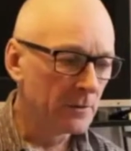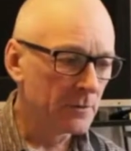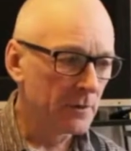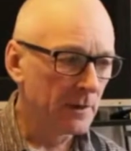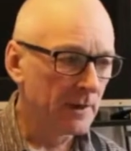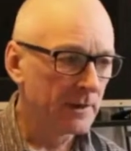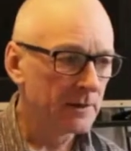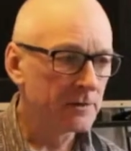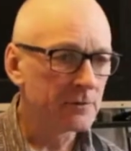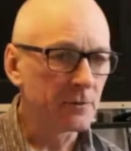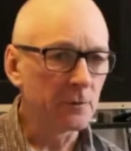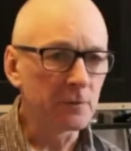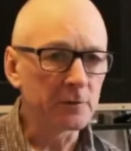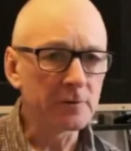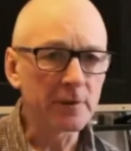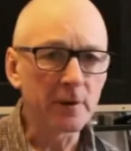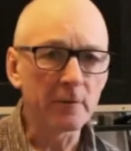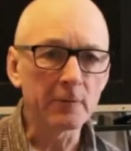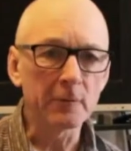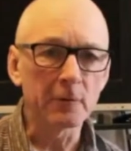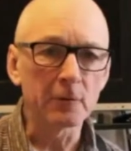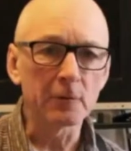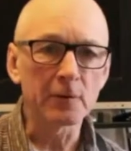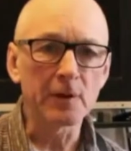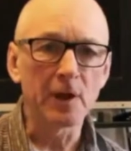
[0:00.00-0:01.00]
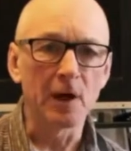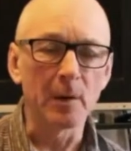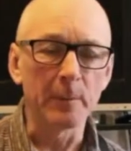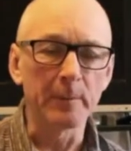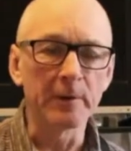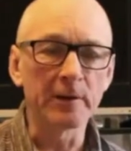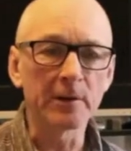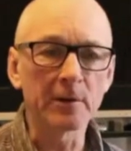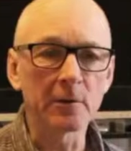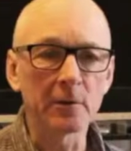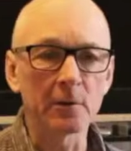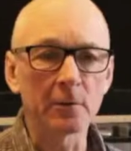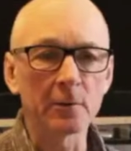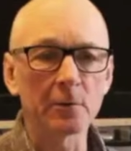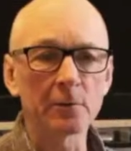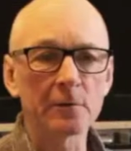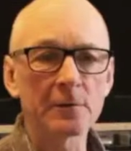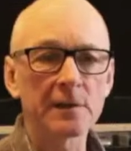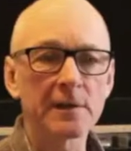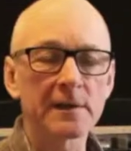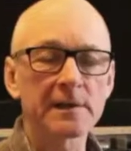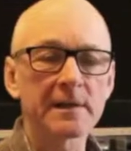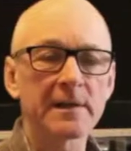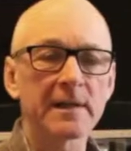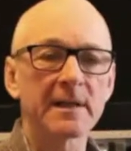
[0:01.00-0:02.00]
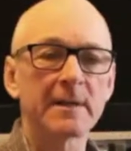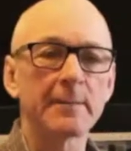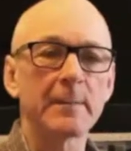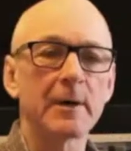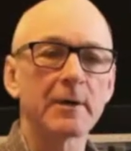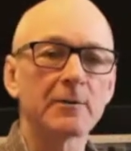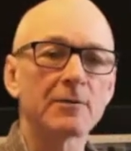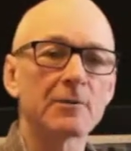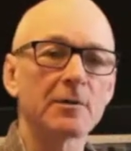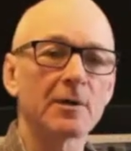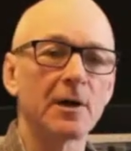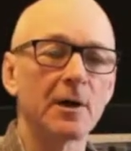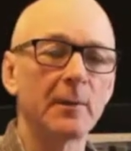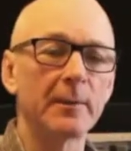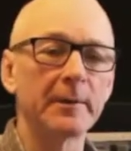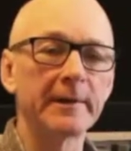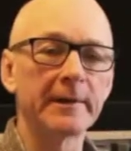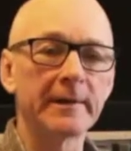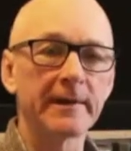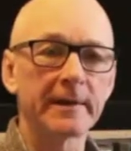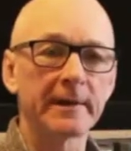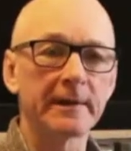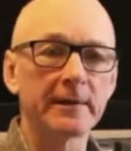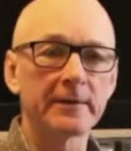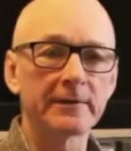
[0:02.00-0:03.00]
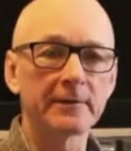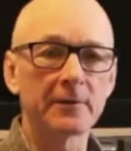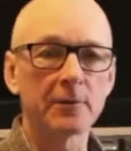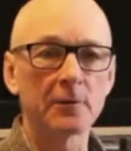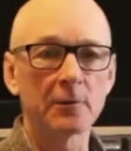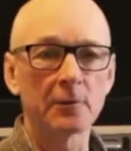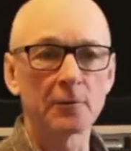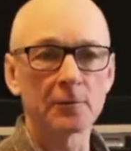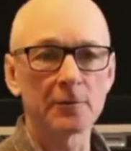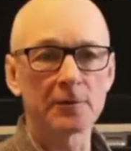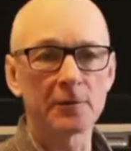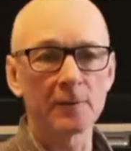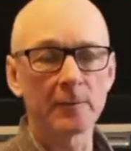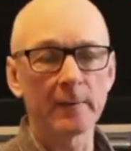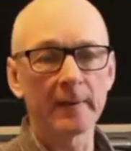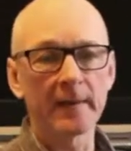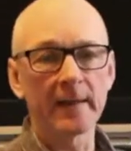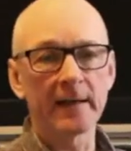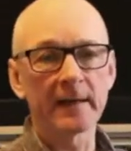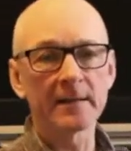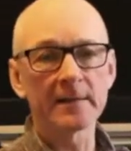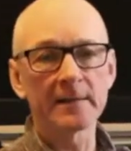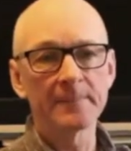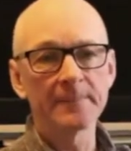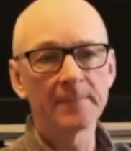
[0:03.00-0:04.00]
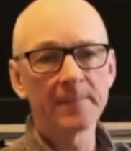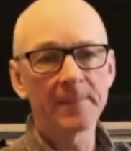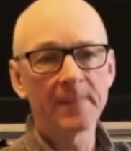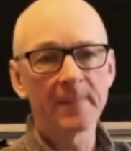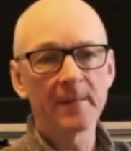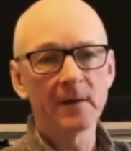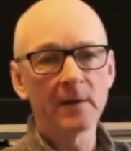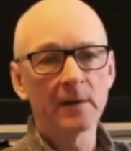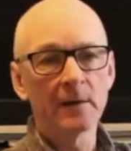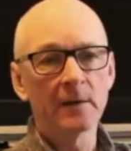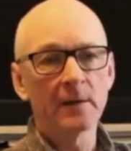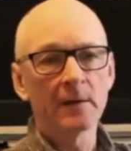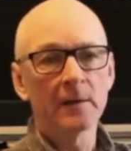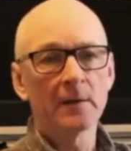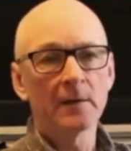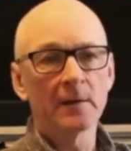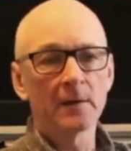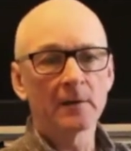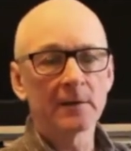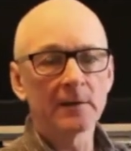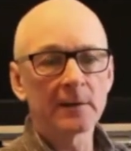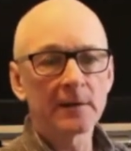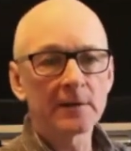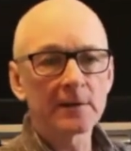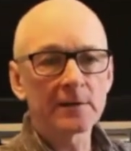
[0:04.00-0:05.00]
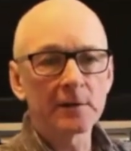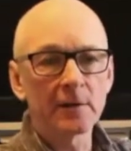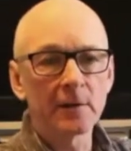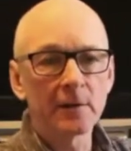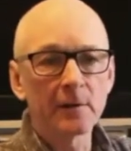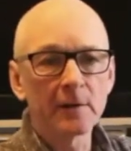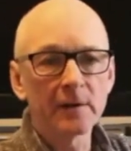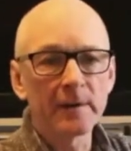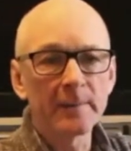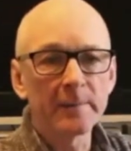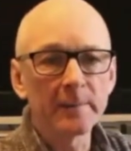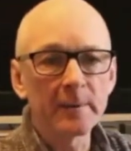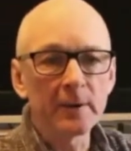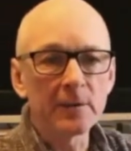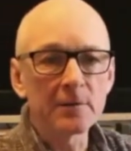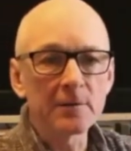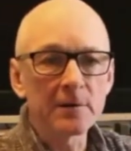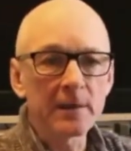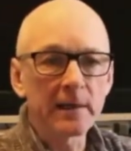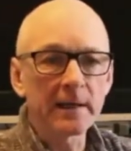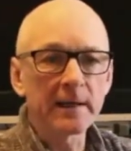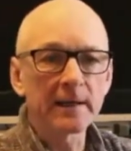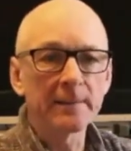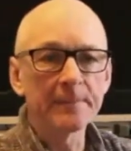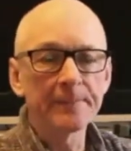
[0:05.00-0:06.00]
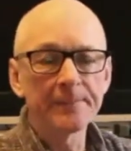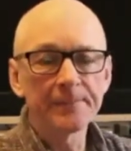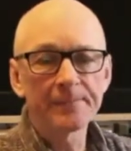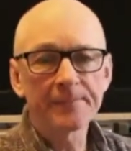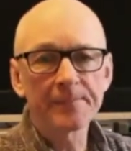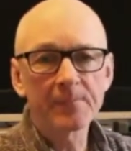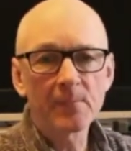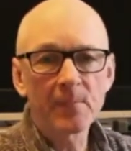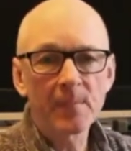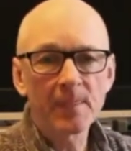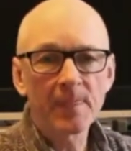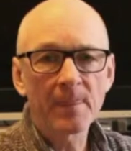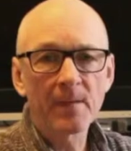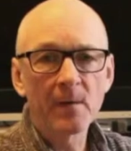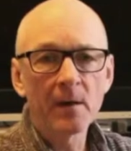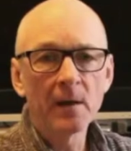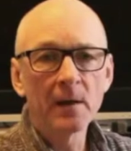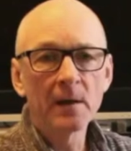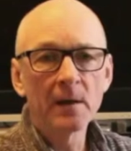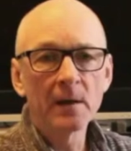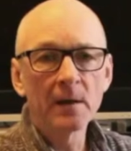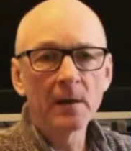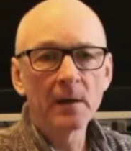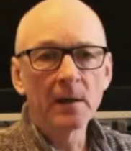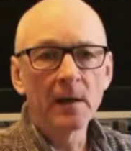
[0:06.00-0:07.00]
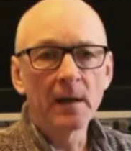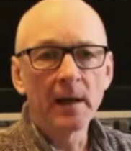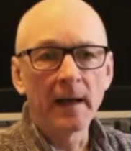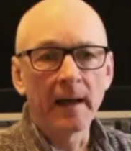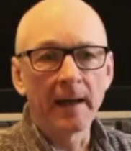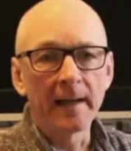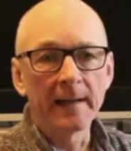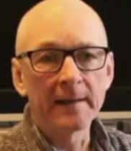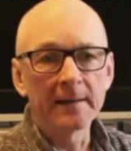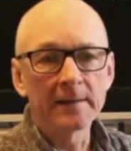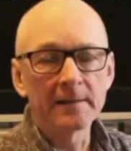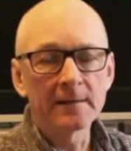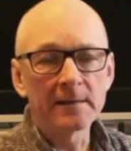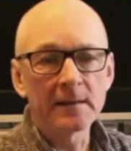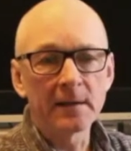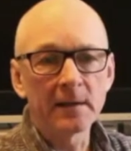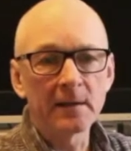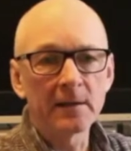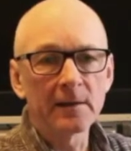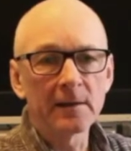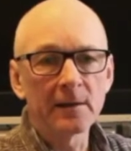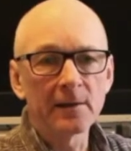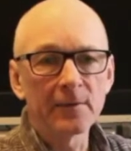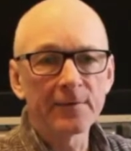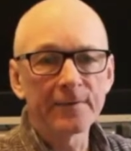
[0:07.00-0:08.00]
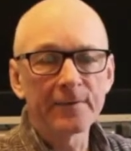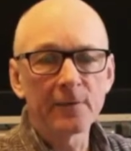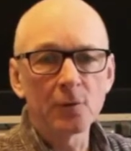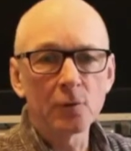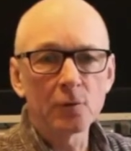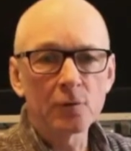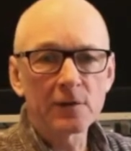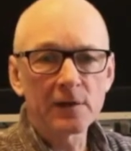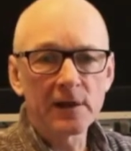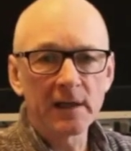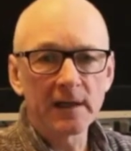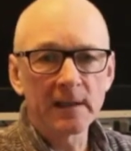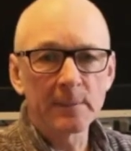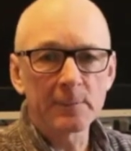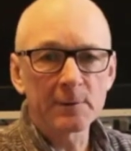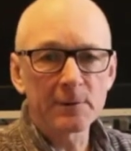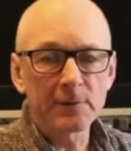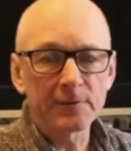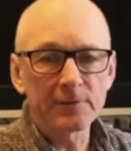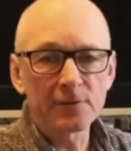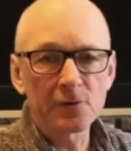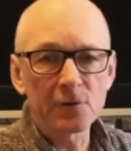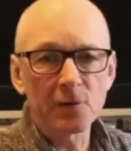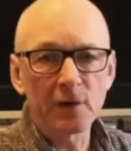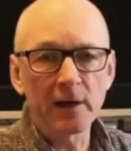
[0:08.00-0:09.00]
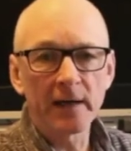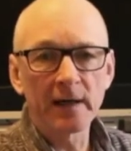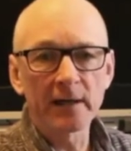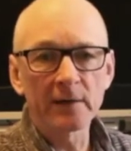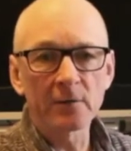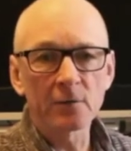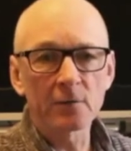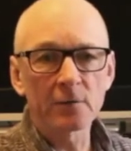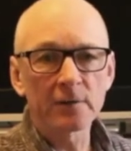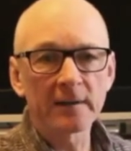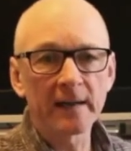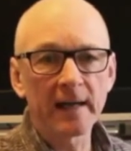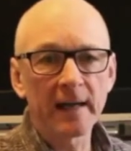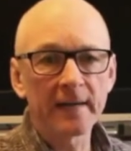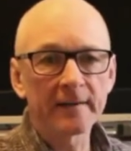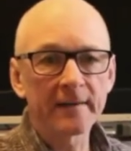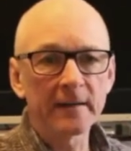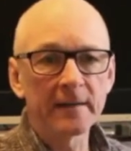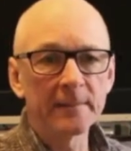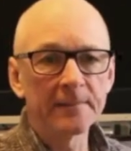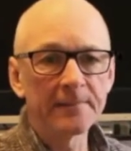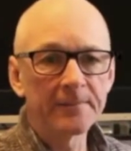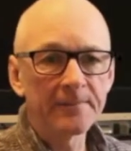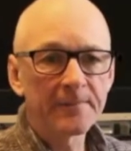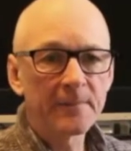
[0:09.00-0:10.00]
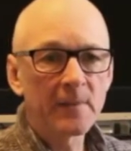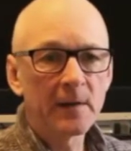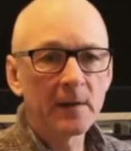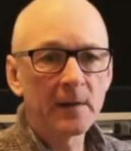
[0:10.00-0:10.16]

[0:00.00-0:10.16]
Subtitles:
Triads are also called common chords because they're the most common kind of chords that we get on the guitar and in music. And there are 4 types of triad altogether.